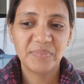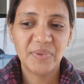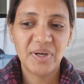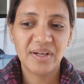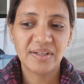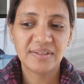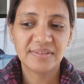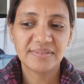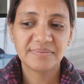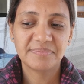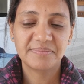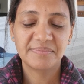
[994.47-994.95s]

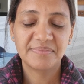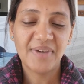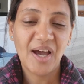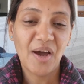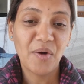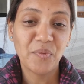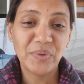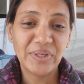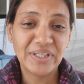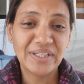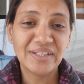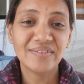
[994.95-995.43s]
but
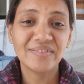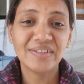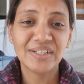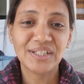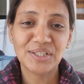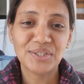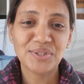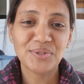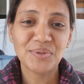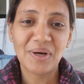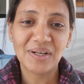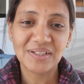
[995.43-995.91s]
are we
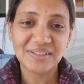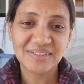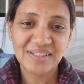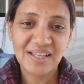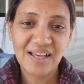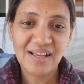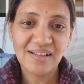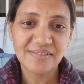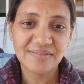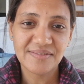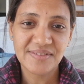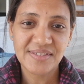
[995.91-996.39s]
giving it to
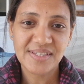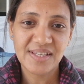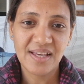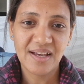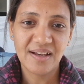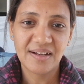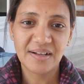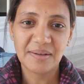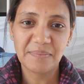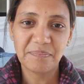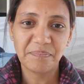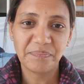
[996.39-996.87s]
ourselves?
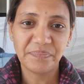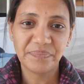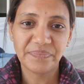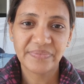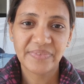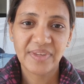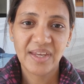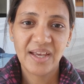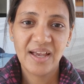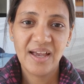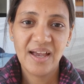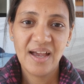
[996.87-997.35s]

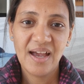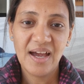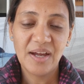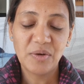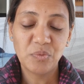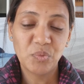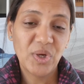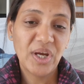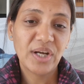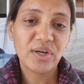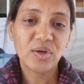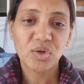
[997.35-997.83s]

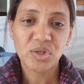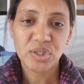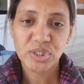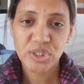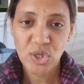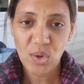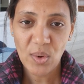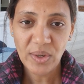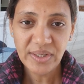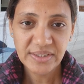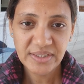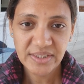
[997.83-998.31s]
And we are not
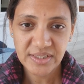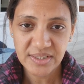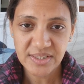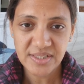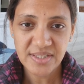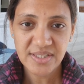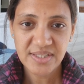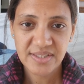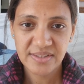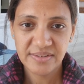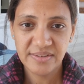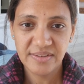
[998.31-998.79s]
taught
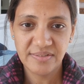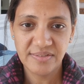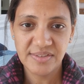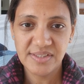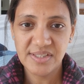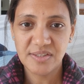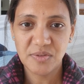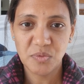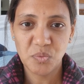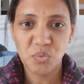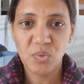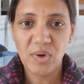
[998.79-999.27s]
this. The
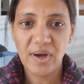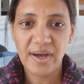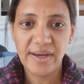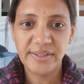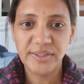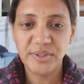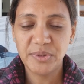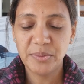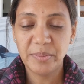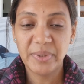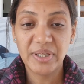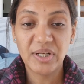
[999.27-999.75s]
reason why
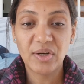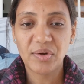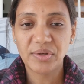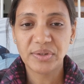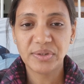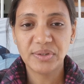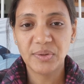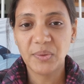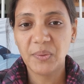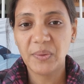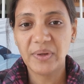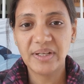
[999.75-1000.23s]
you may
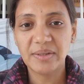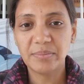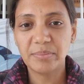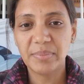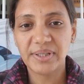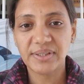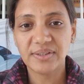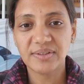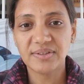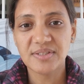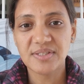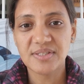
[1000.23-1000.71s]
not know it,
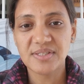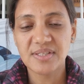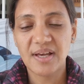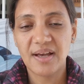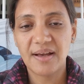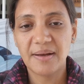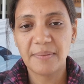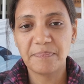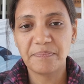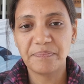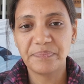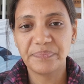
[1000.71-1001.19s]
because
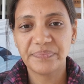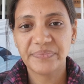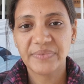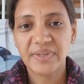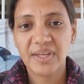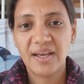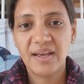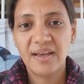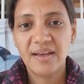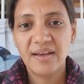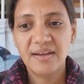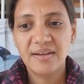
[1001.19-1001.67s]

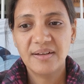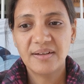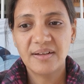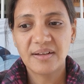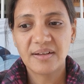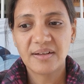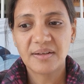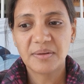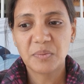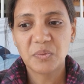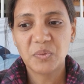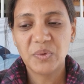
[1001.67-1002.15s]

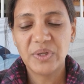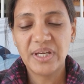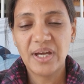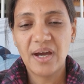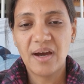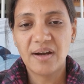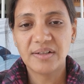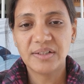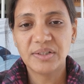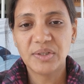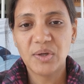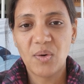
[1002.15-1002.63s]
we
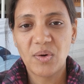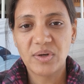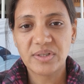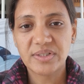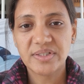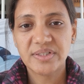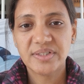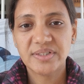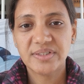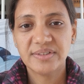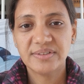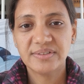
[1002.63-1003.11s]
are
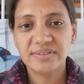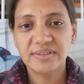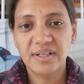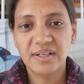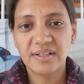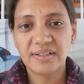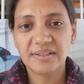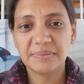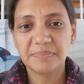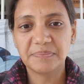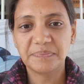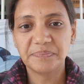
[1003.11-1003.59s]
not
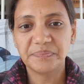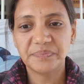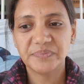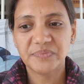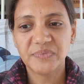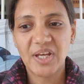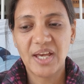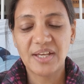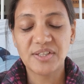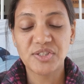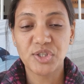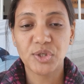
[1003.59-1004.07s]

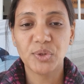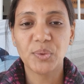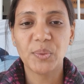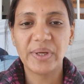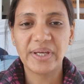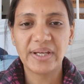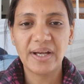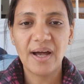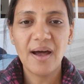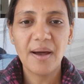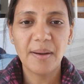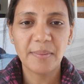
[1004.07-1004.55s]
as
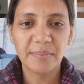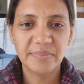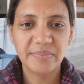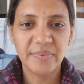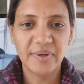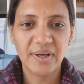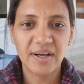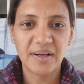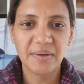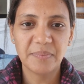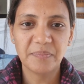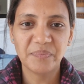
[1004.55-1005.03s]
growing
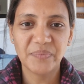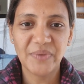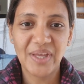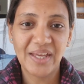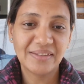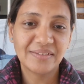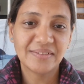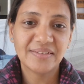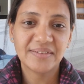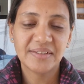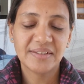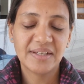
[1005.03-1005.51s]
up,
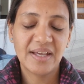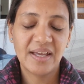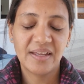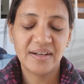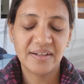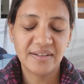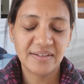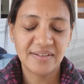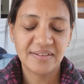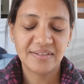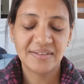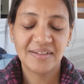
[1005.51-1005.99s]

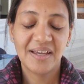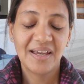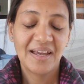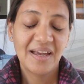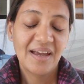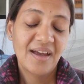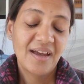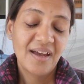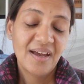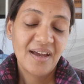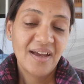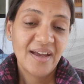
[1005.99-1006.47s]
and
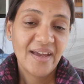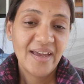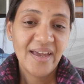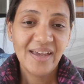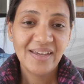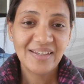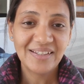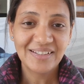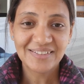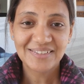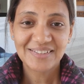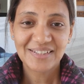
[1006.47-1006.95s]

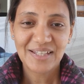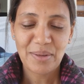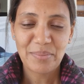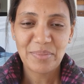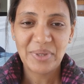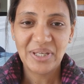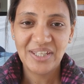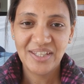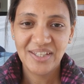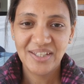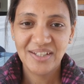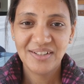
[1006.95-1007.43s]
hey, it's
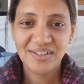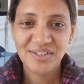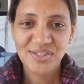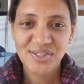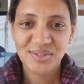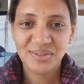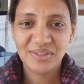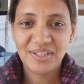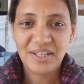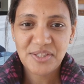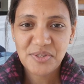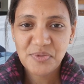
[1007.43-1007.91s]
coming here,
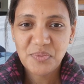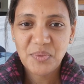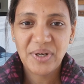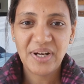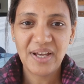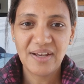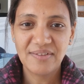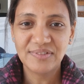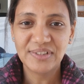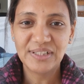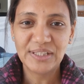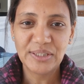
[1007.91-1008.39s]
so that's
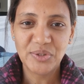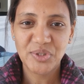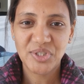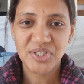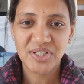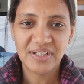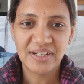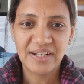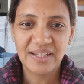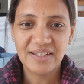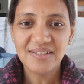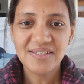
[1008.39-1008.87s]
where
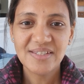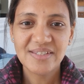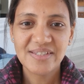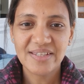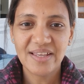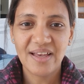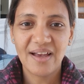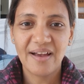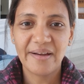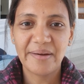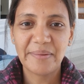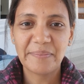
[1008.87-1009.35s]
evolution is,